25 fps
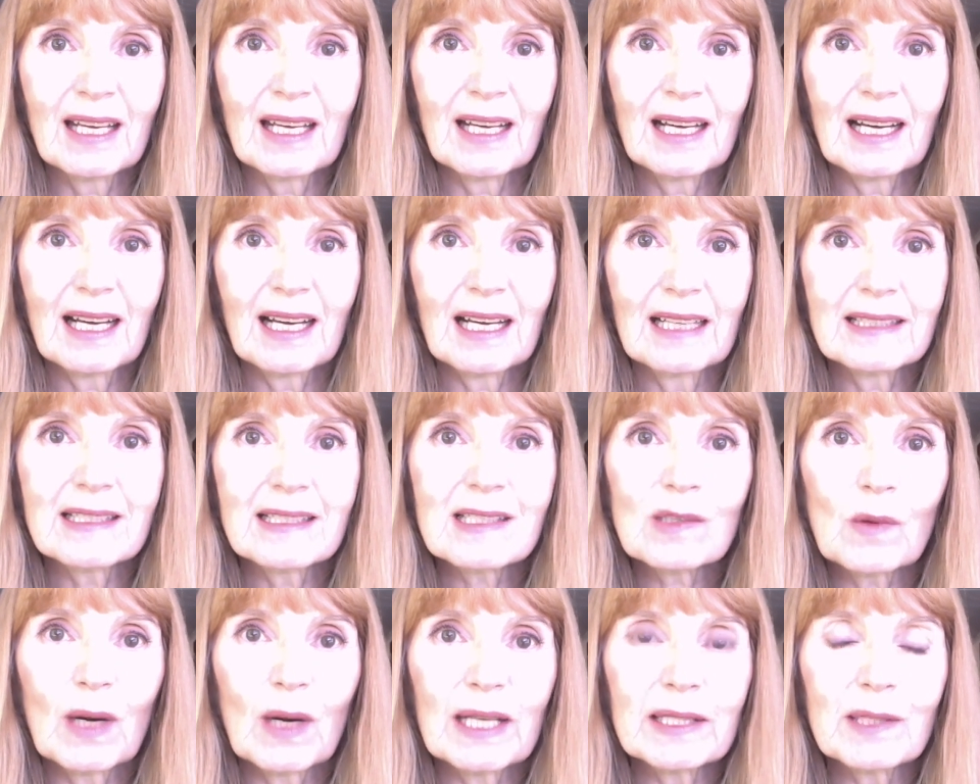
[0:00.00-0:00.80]
and
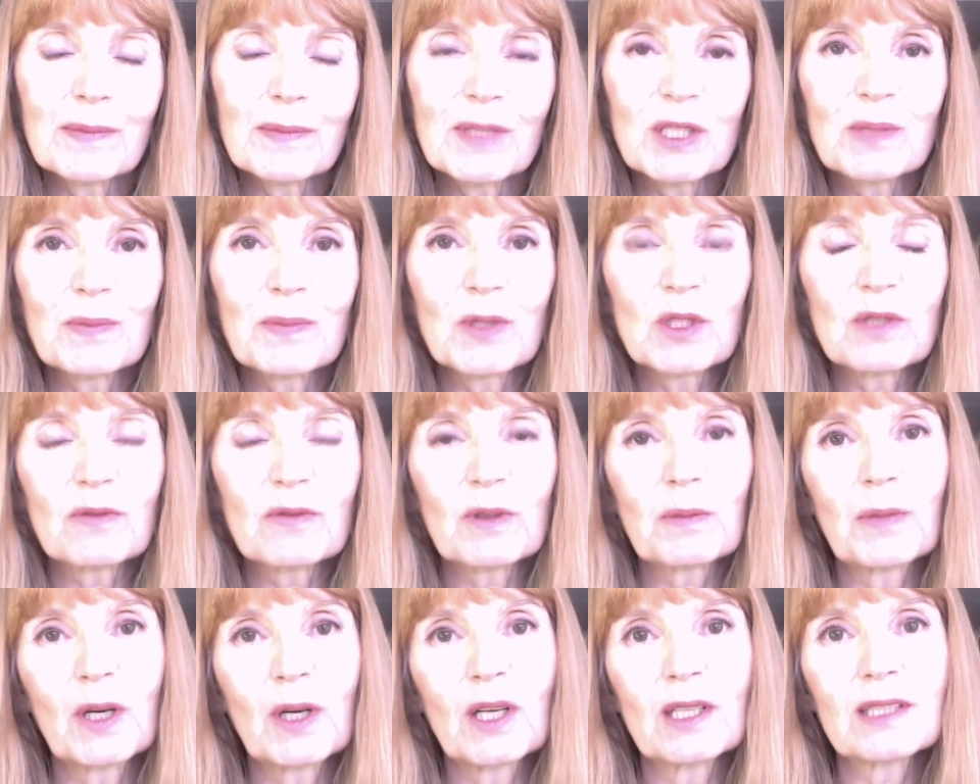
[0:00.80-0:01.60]
it's quite the most
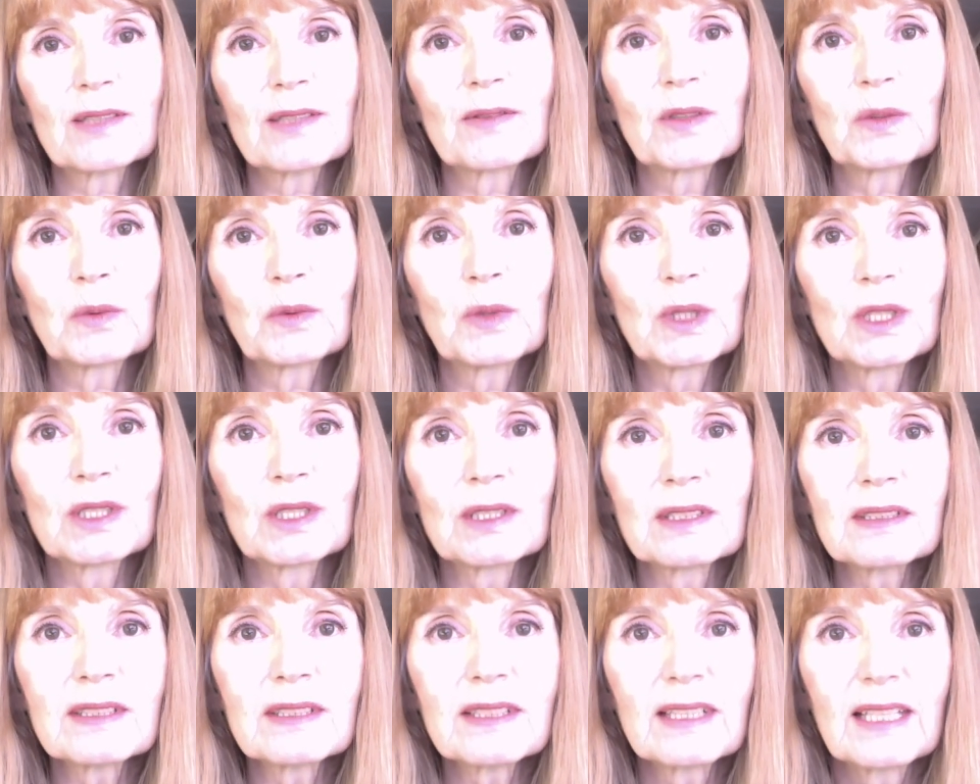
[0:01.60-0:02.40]
beautiful part in the
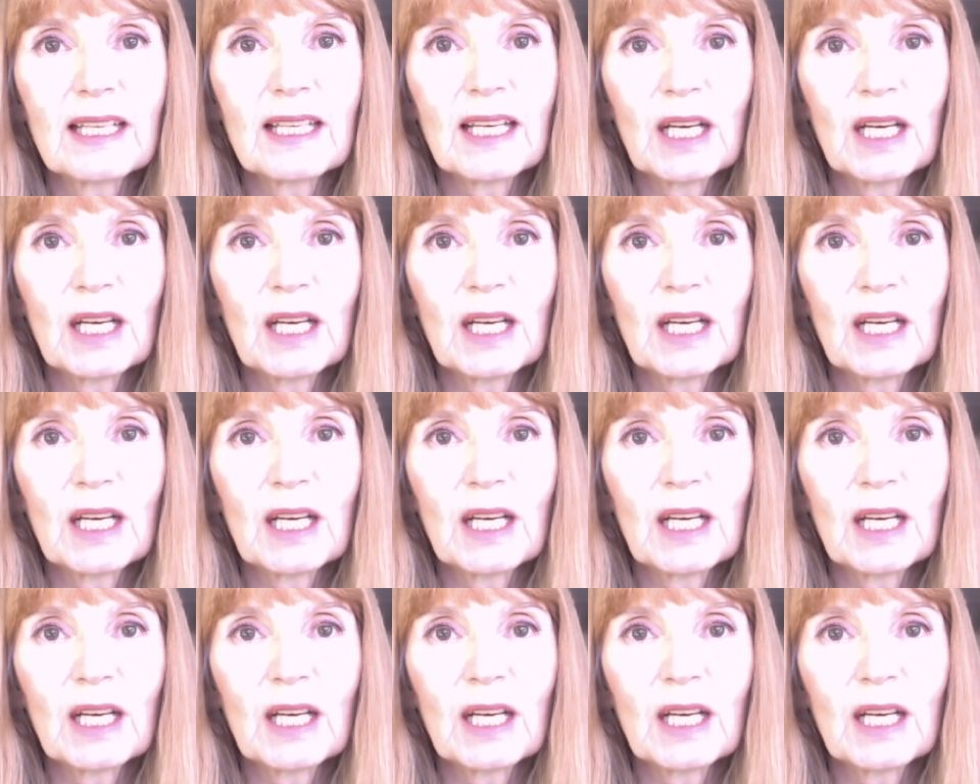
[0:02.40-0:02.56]
world.